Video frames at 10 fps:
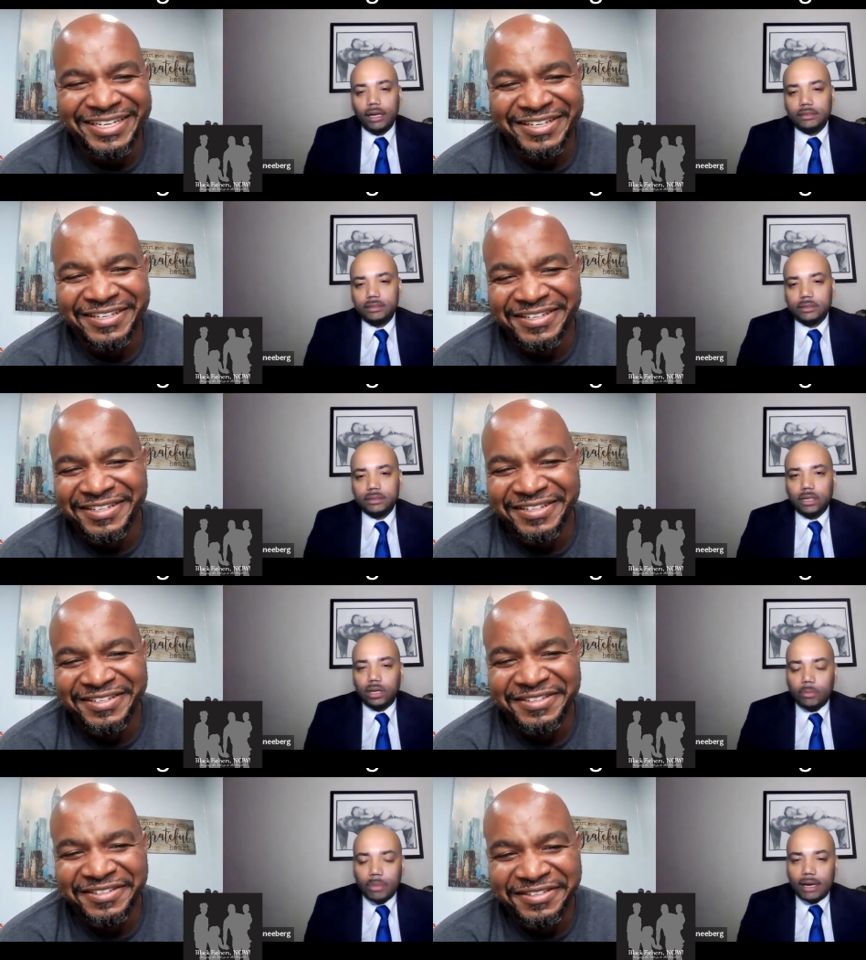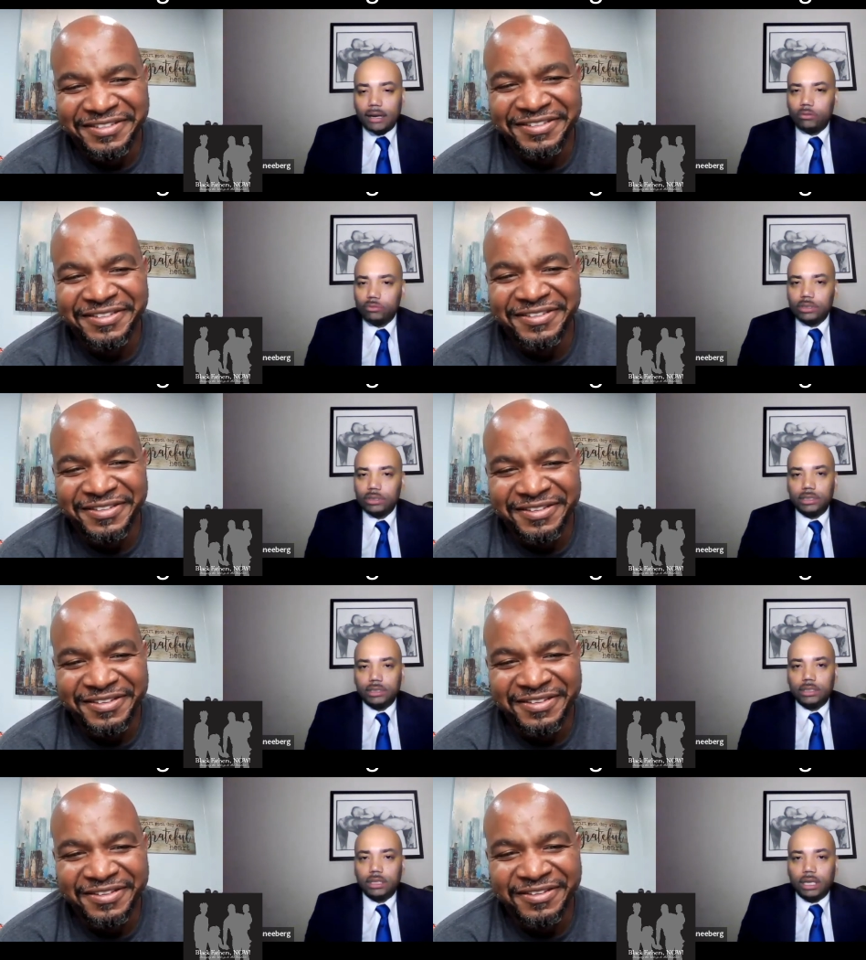Speaker 1: uh, talk about how
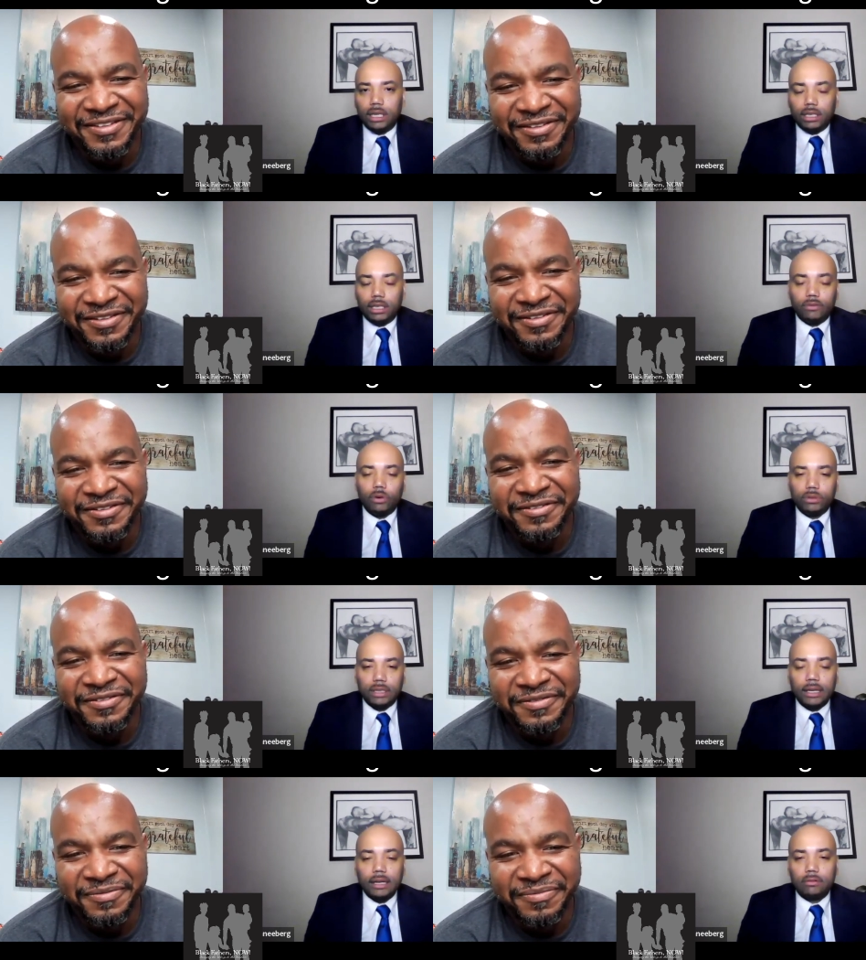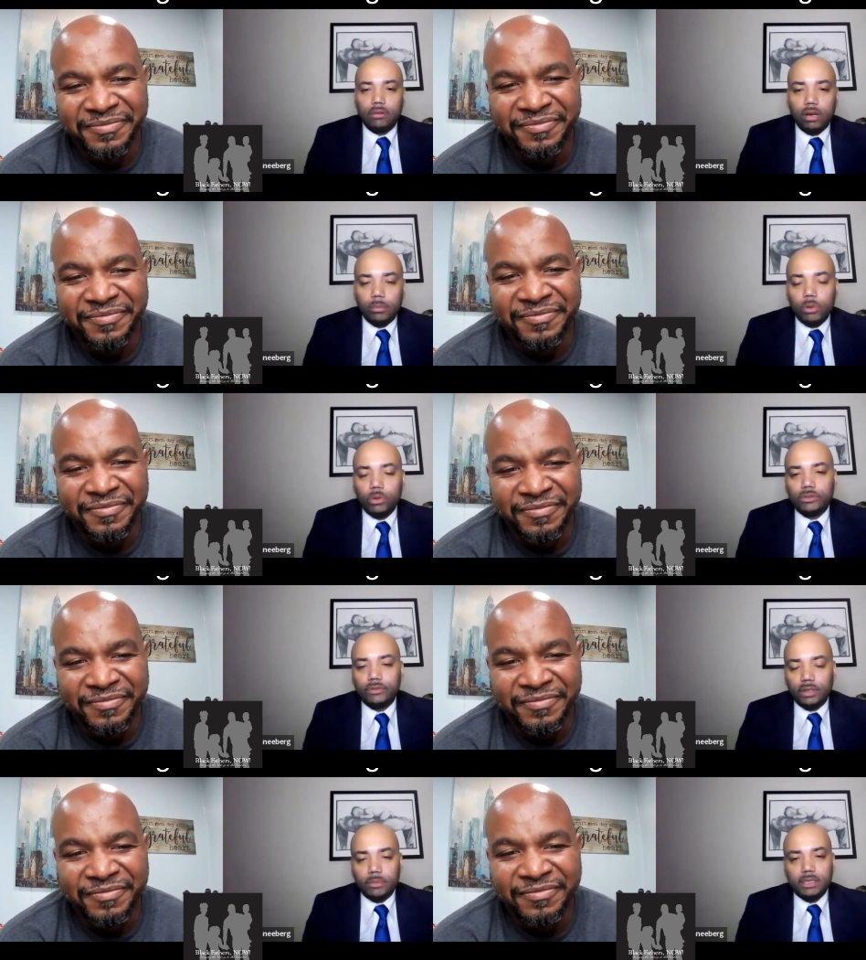really it evoked a lot of raw
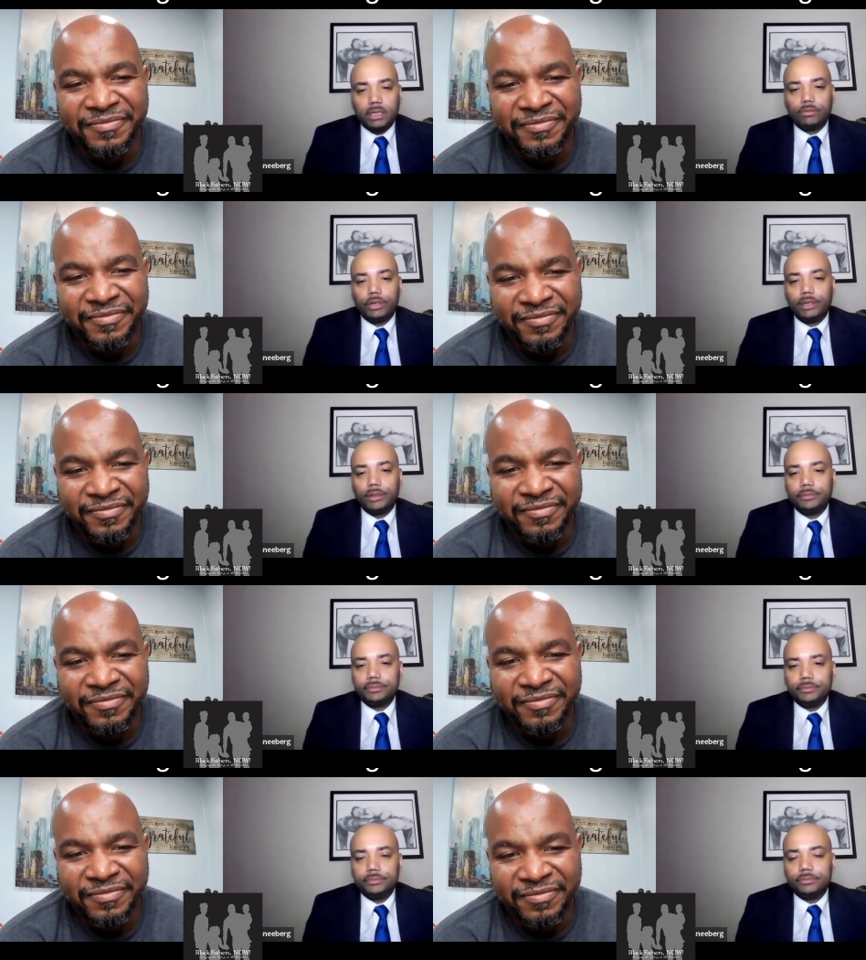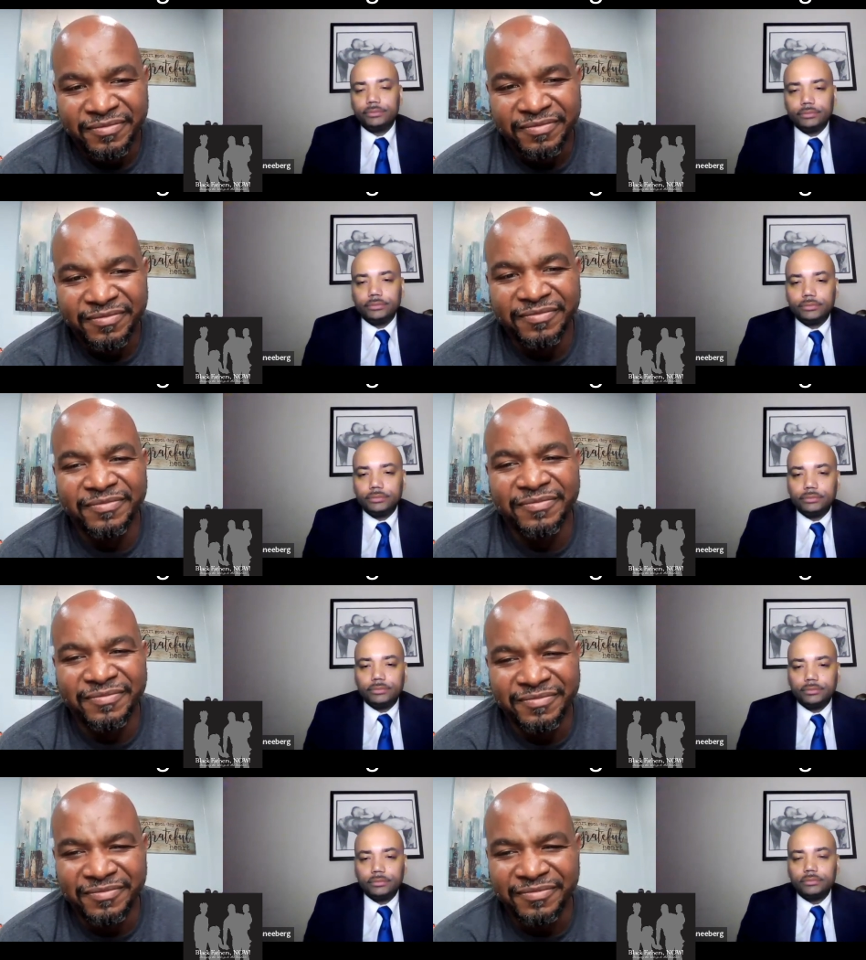emotion for them as they read it.
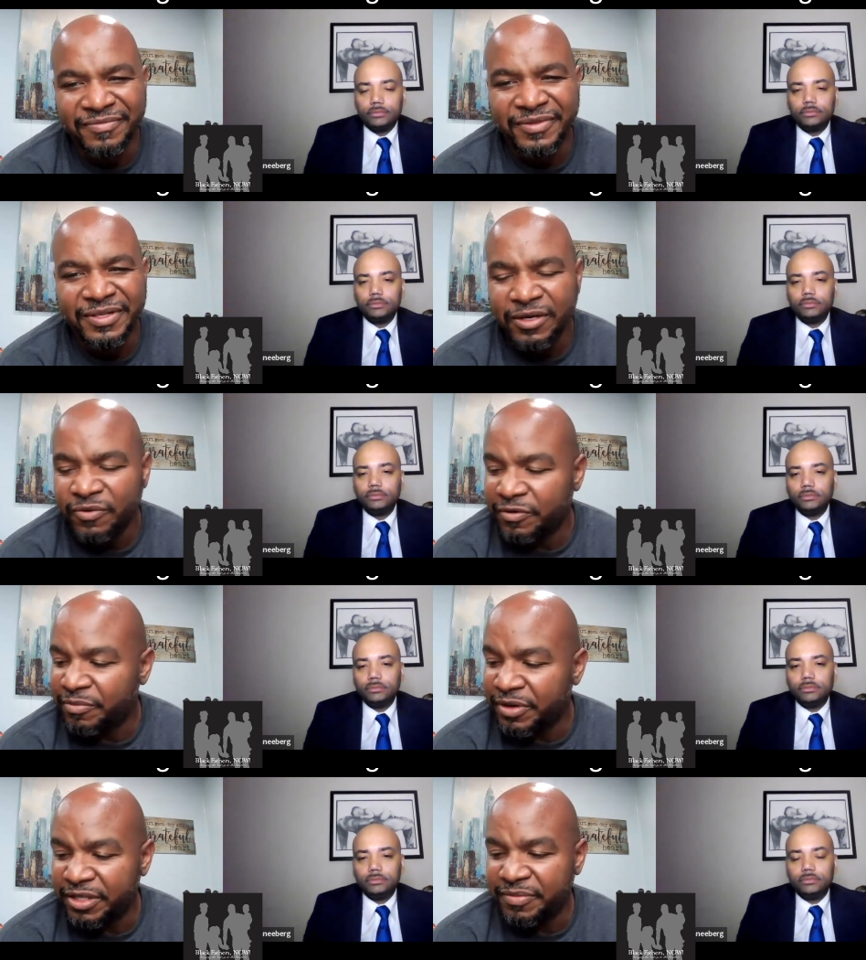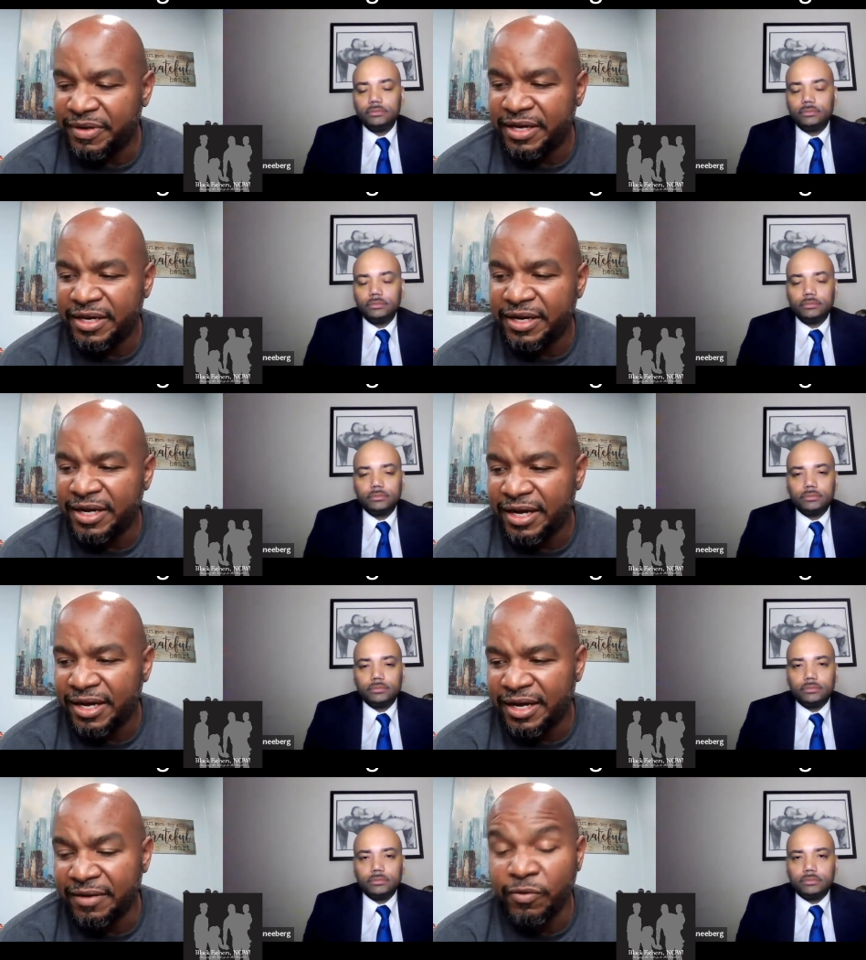
Speaker 2: Mm. Well, brother, man,
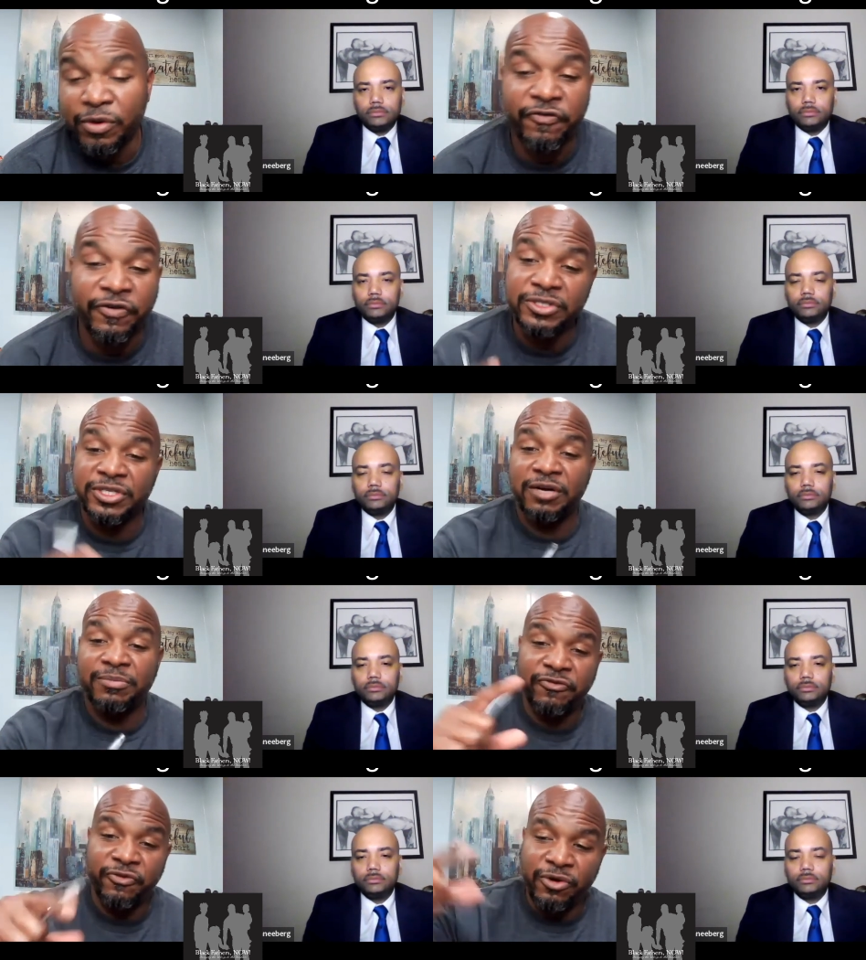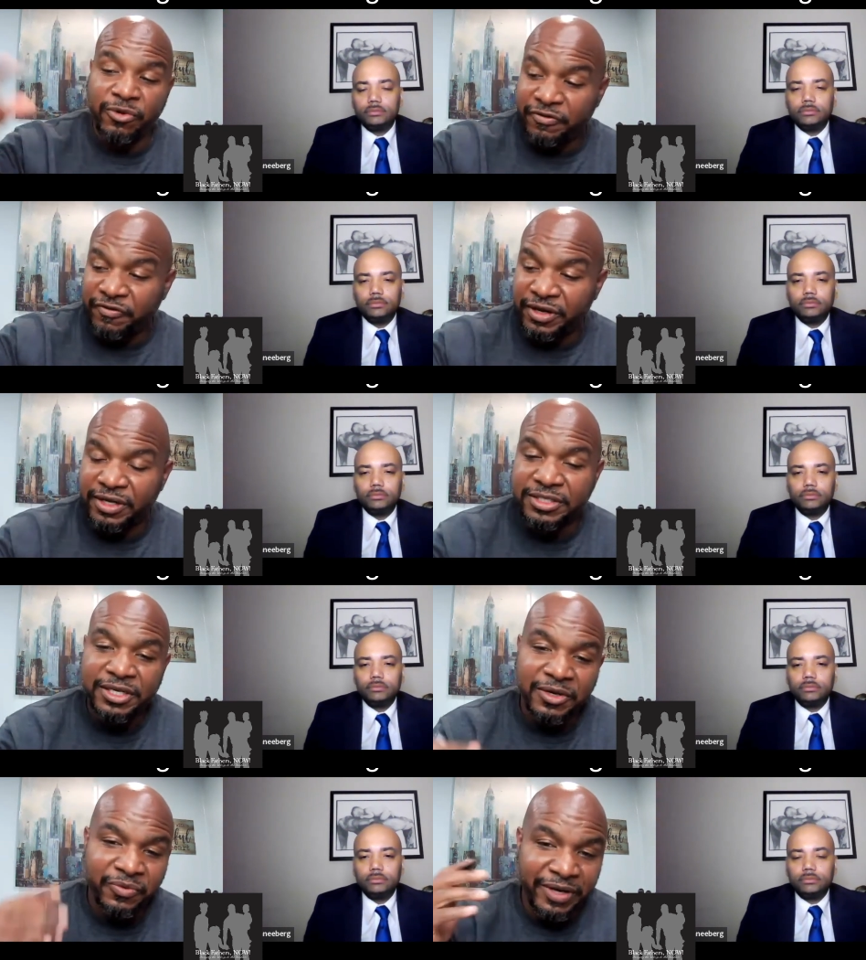I, well, first off, before we finish,
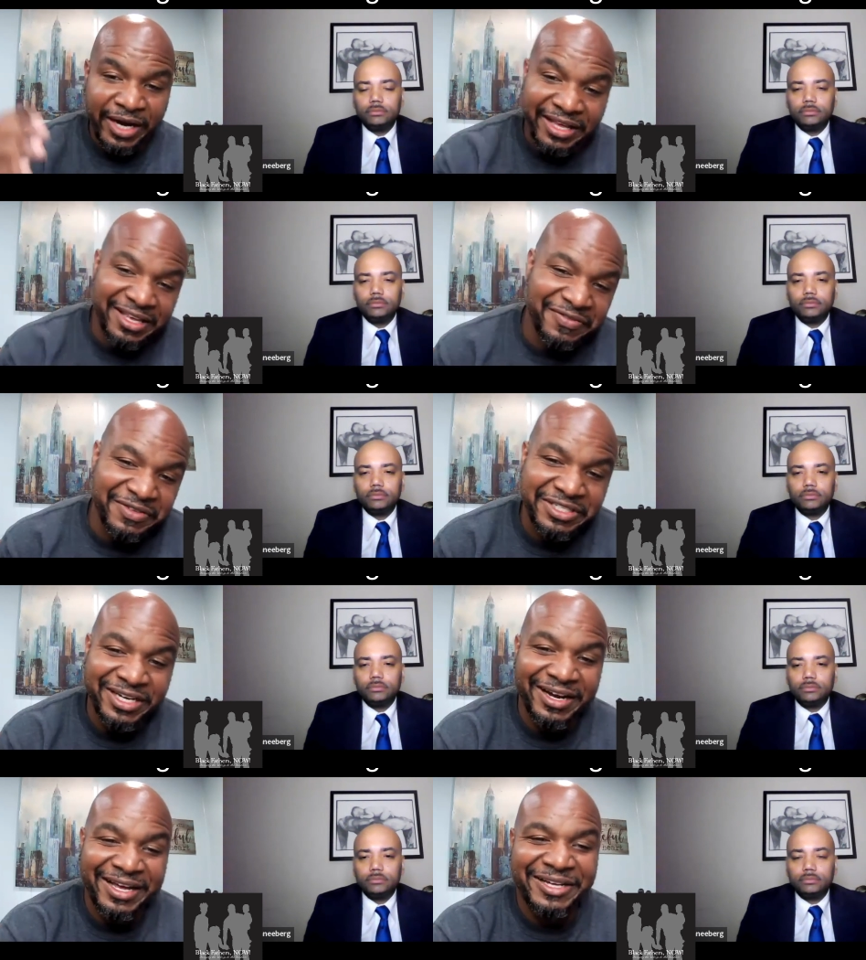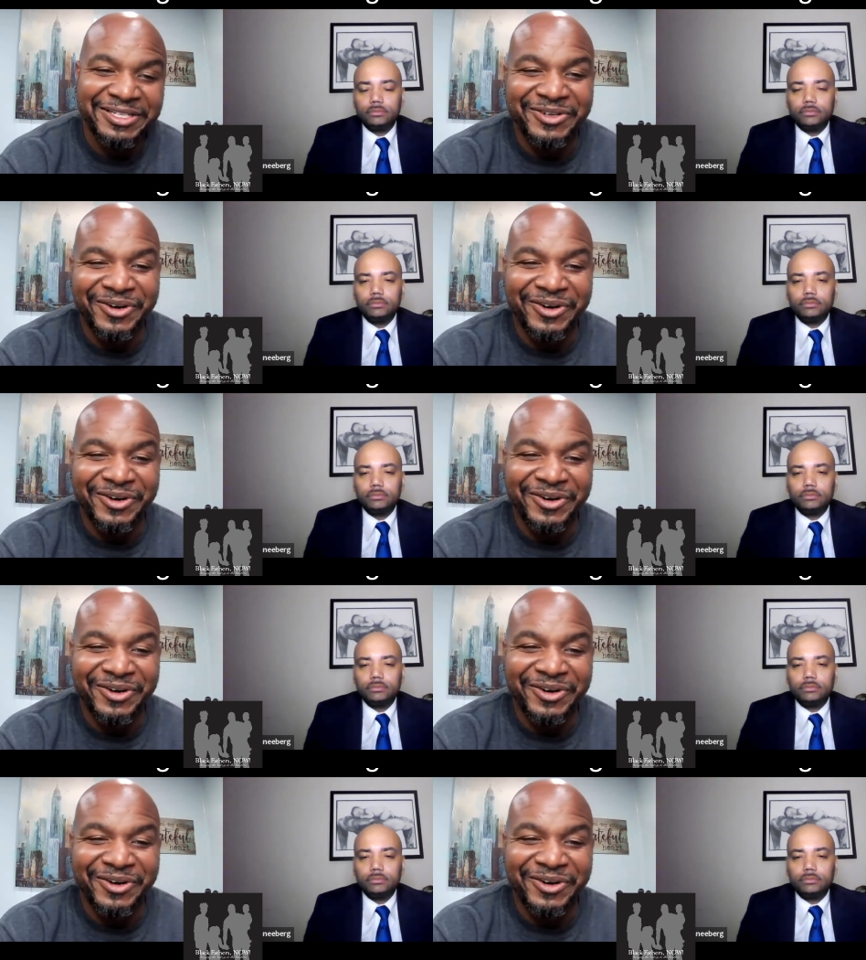we got to give a shout out to